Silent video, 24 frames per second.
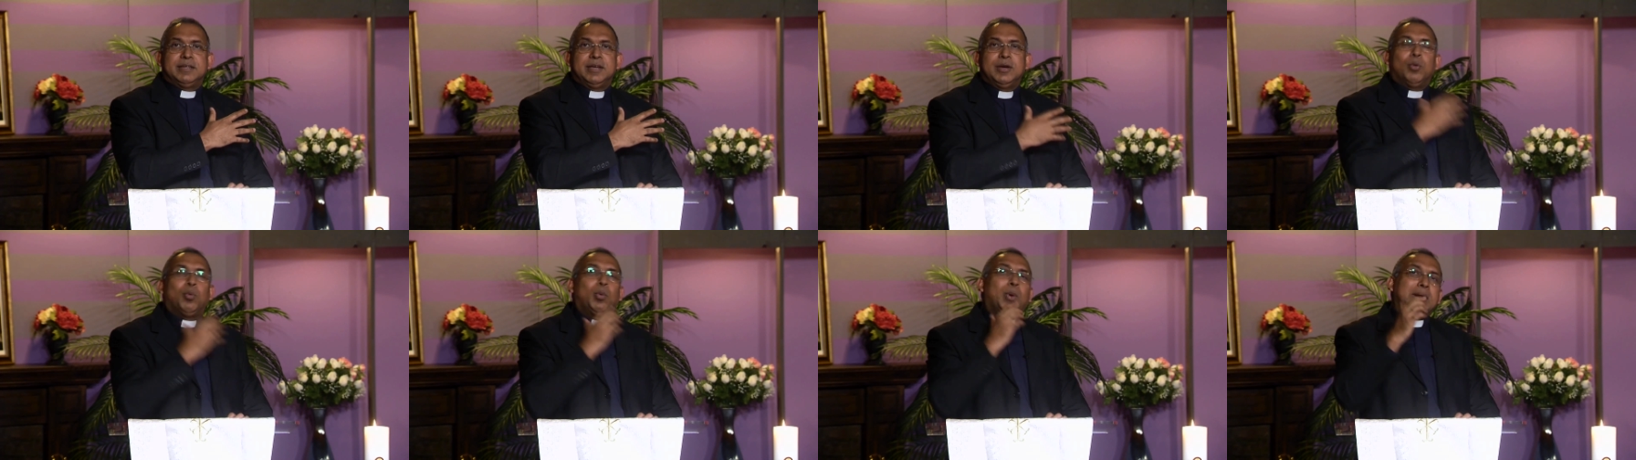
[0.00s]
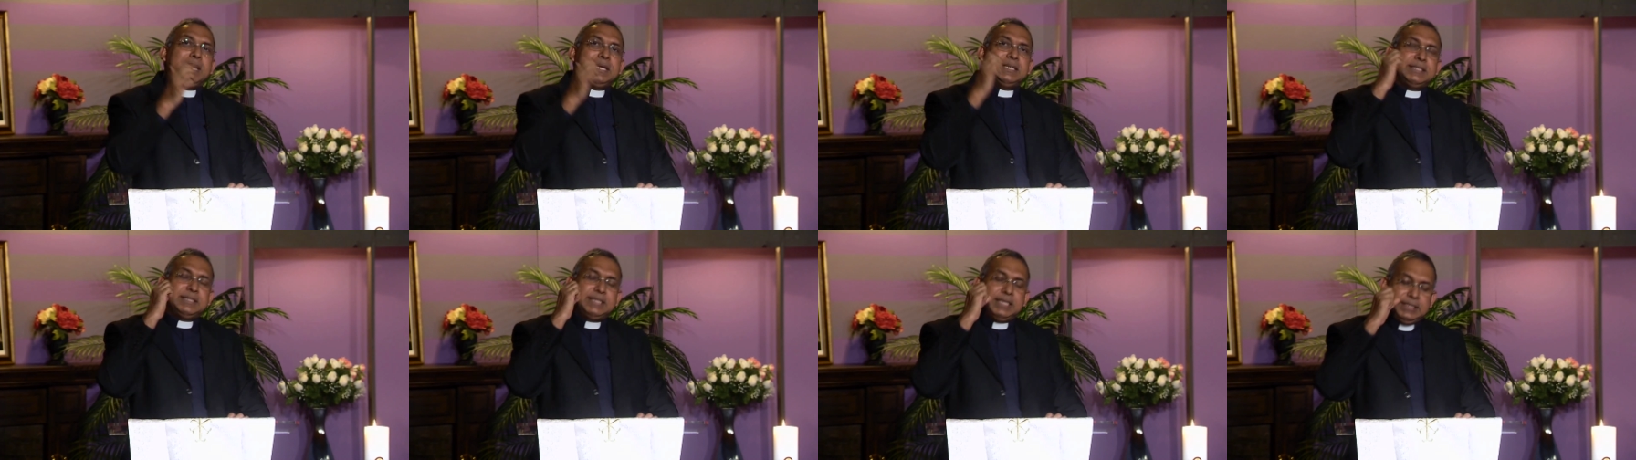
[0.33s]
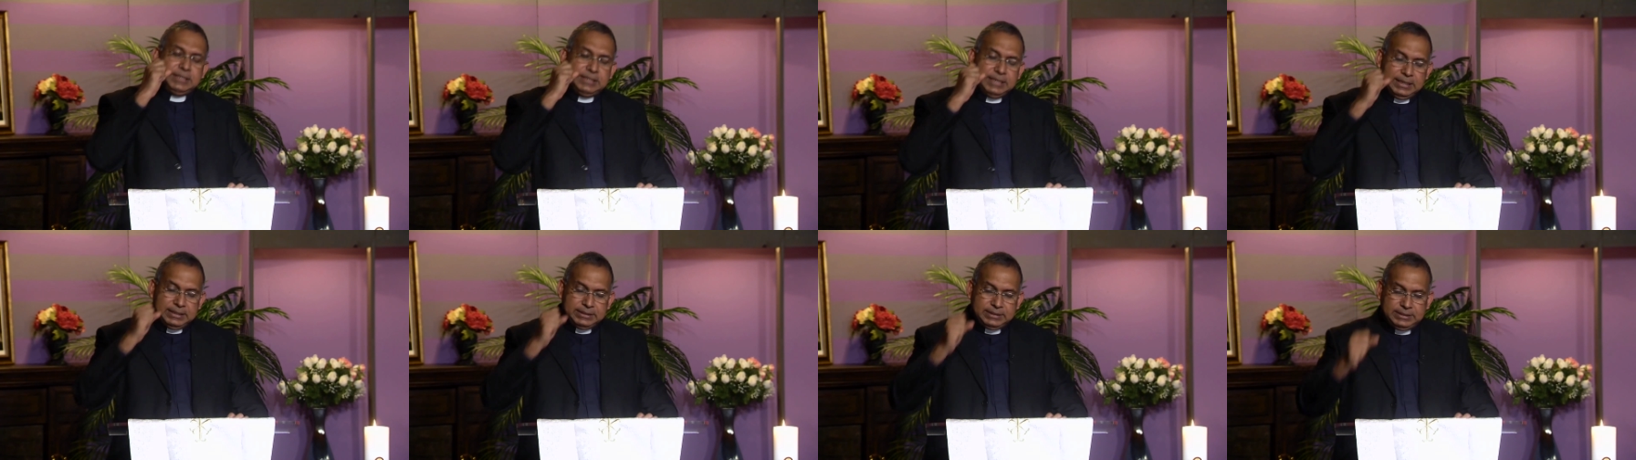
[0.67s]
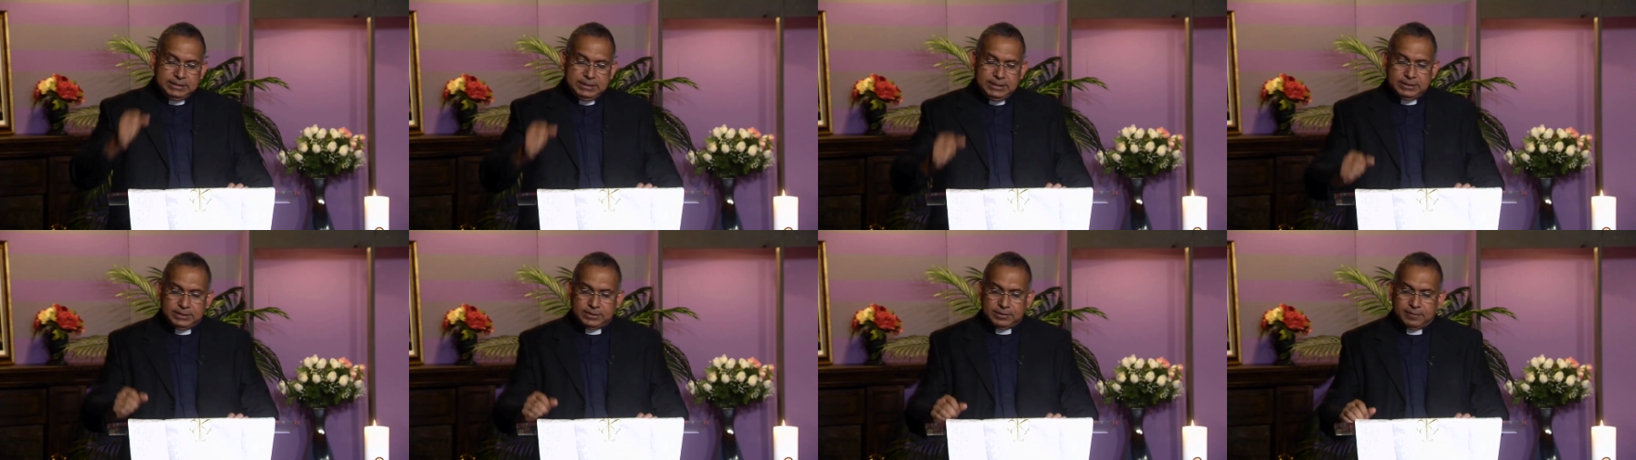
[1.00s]
What is the
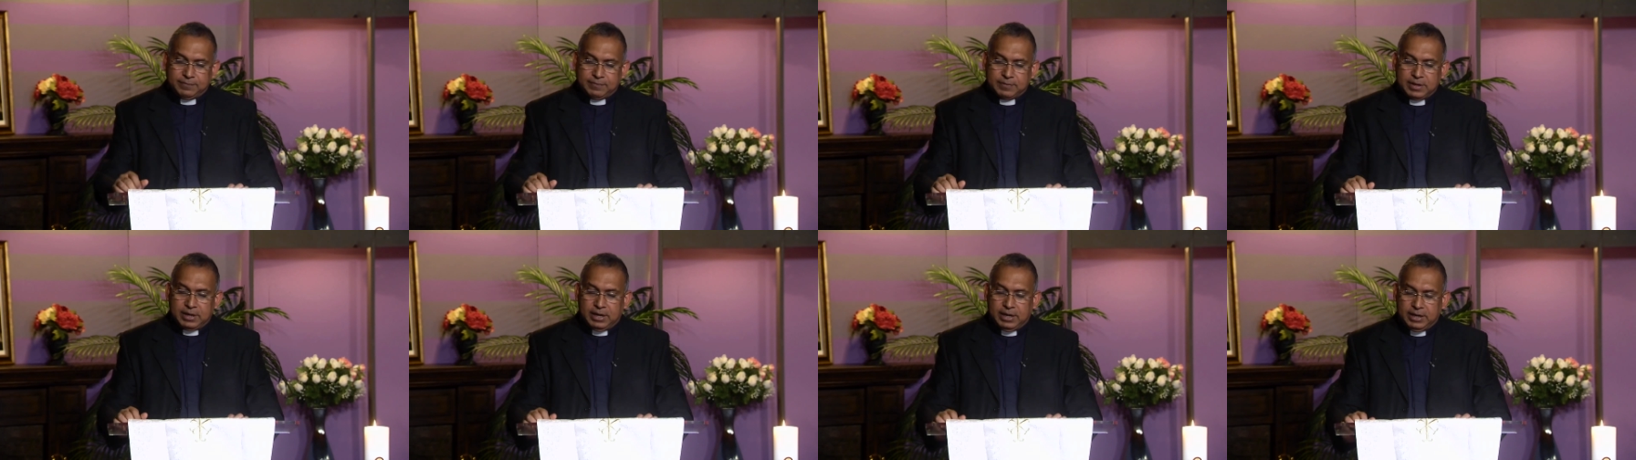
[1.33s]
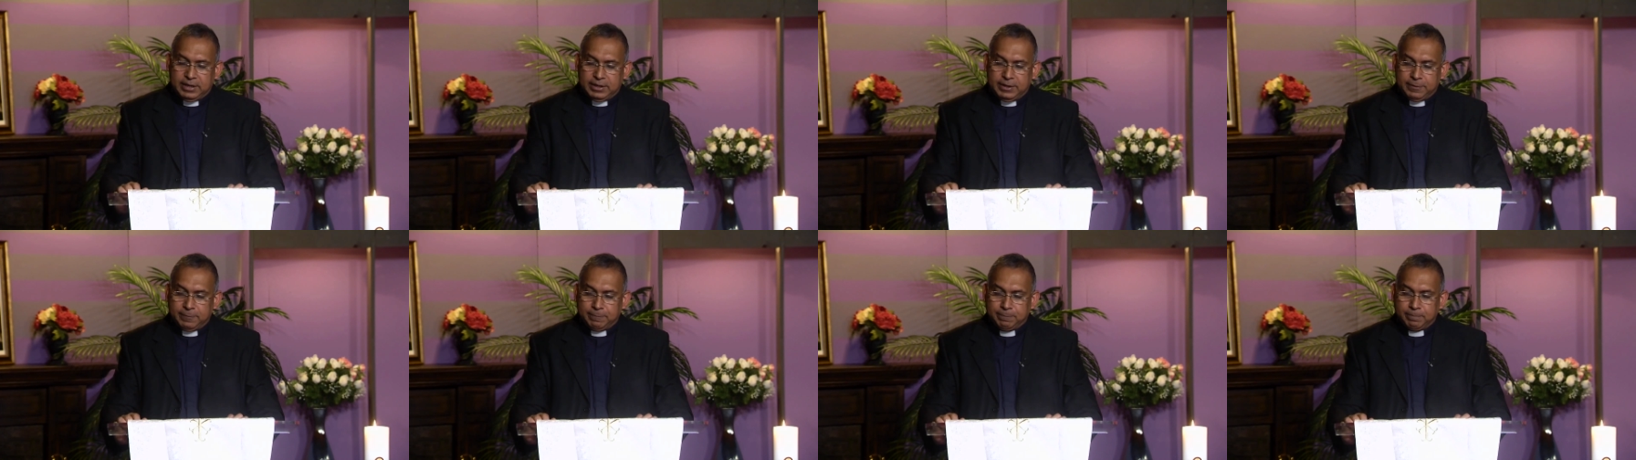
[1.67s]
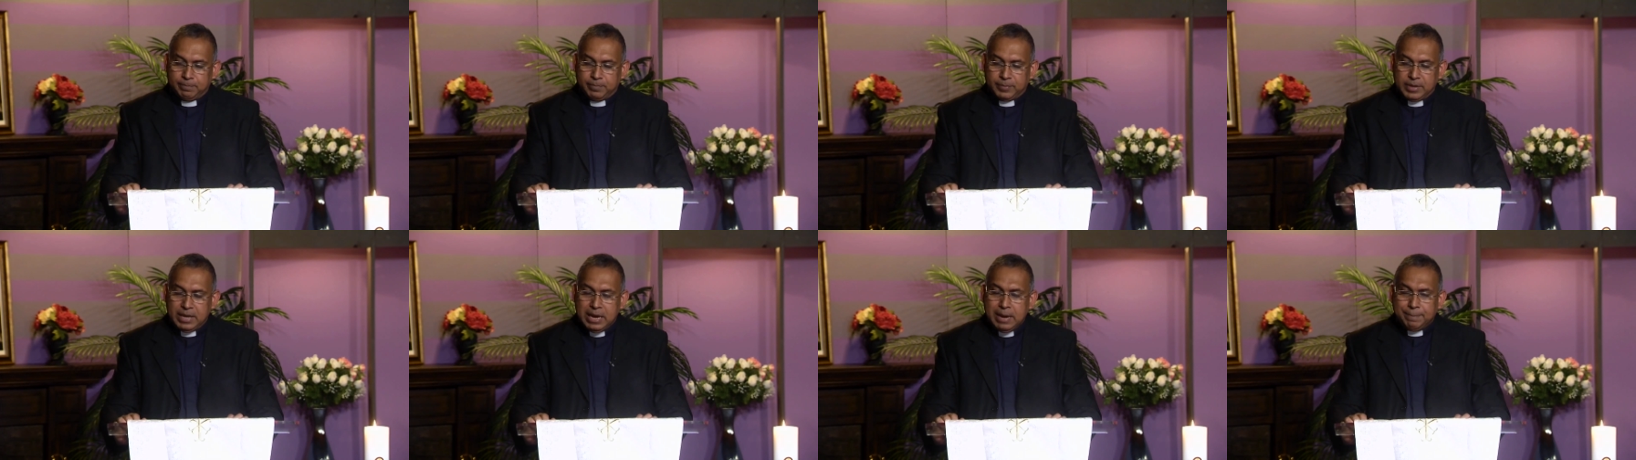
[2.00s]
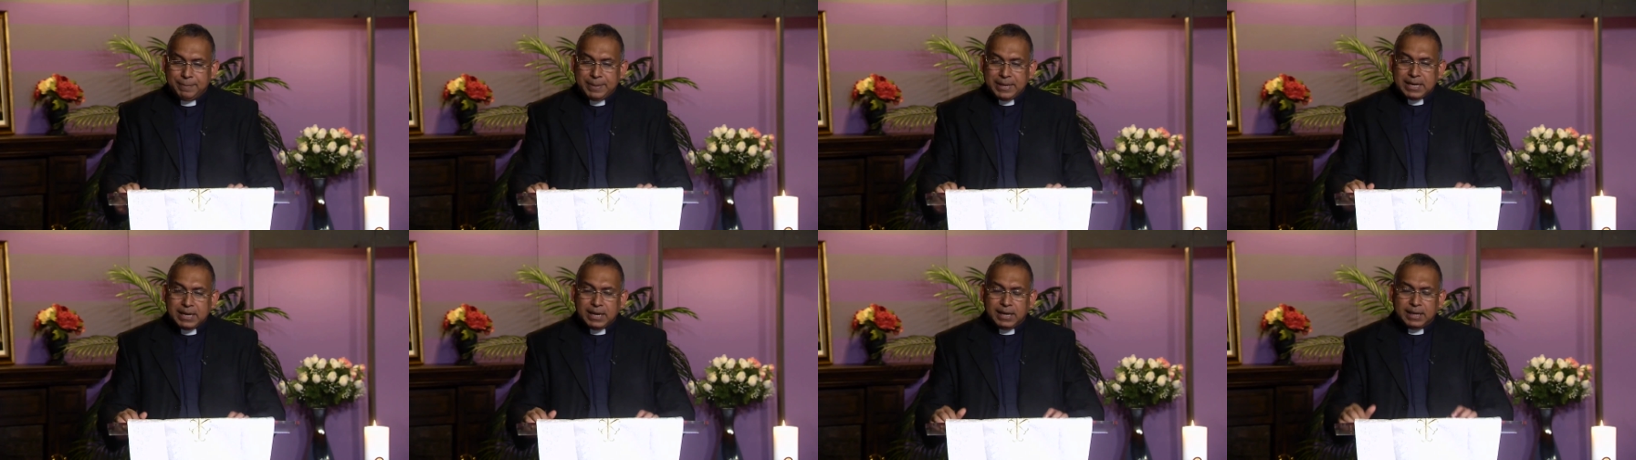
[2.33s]
justice of God?
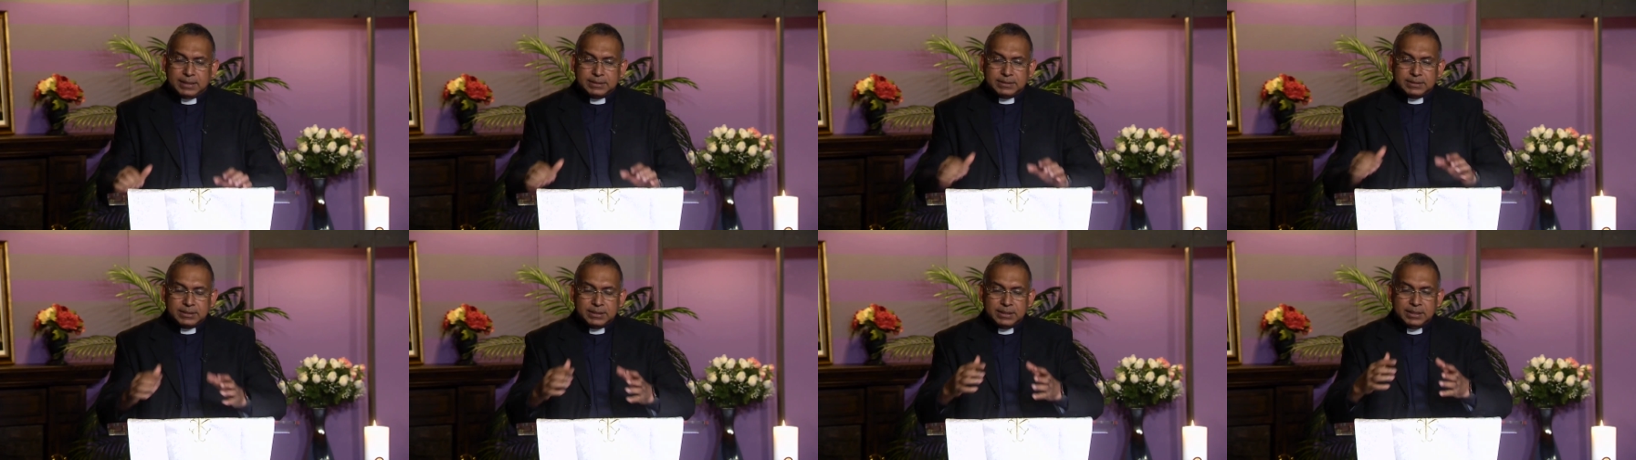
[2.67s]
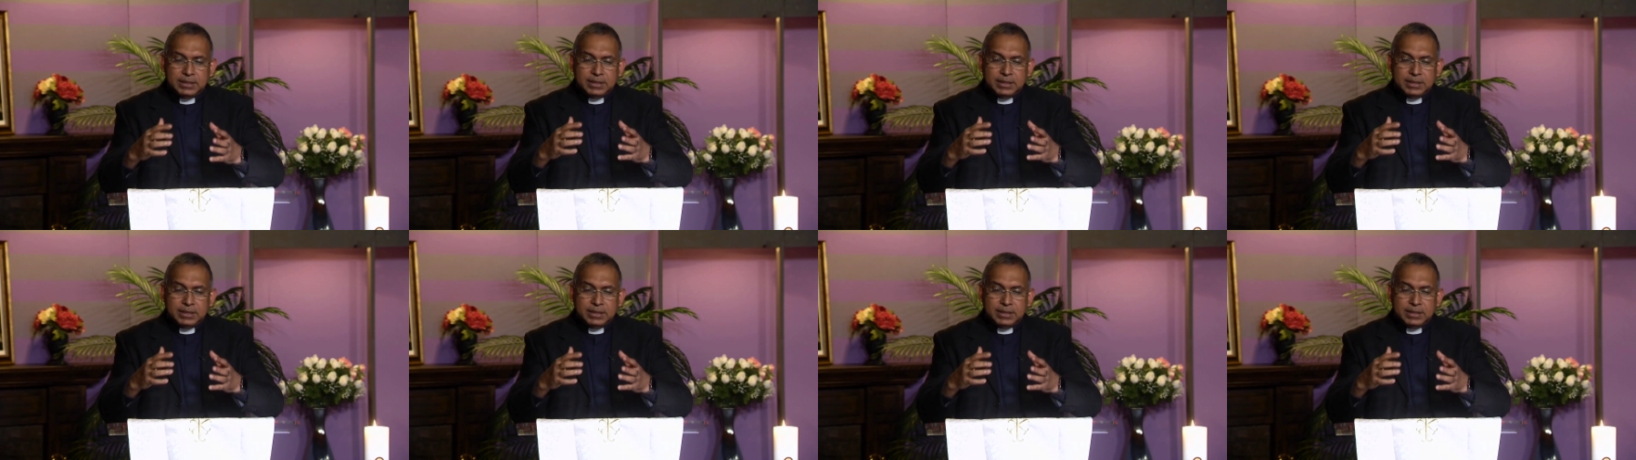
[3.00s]
Because